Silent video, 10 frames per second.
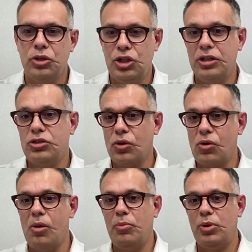just to
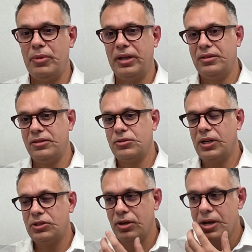complement this
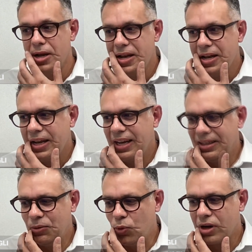question,
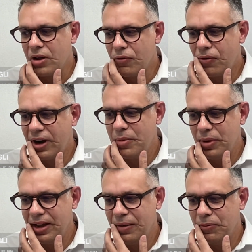working for
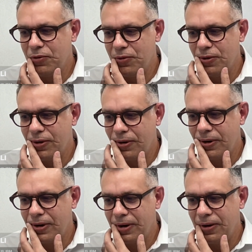IBM
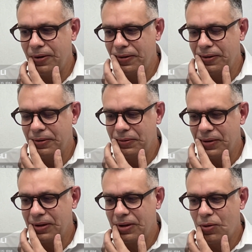for
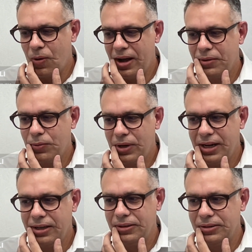quite a
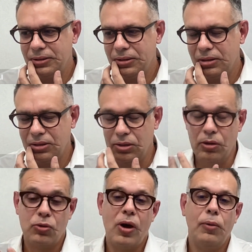while,
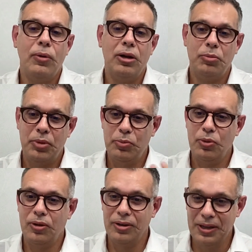not quite a while,
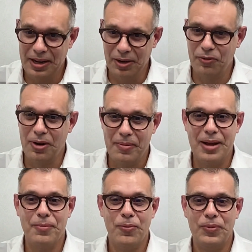people here from
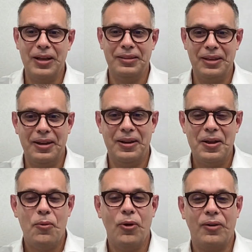IBM, they
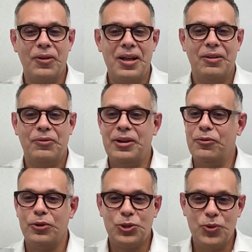work here
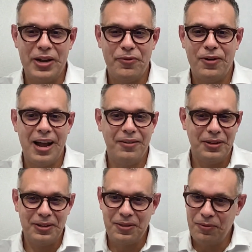for 25
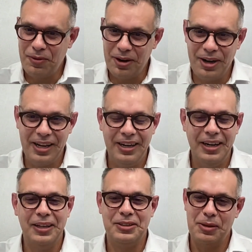and 30
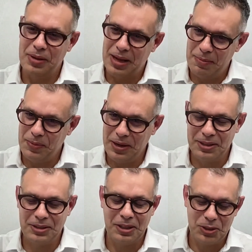years. I'm here
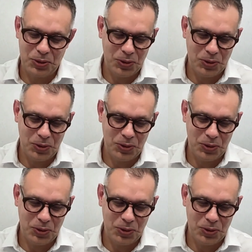since